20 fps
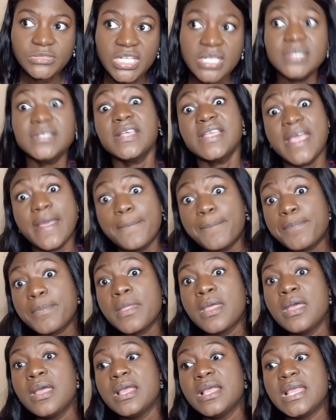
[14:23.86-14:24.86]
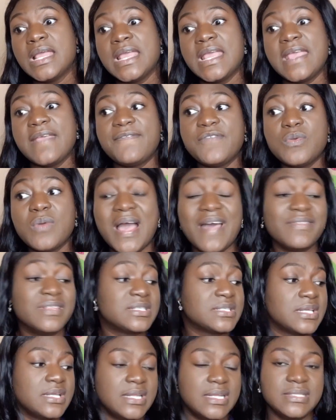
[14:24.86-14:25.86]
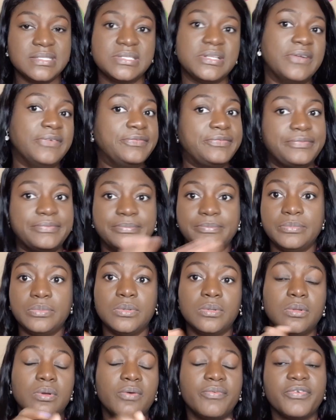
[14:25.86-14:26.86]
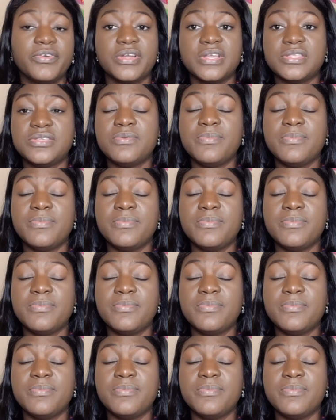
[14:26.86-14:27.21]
So yeah, if you have the skill and stuff, go for it.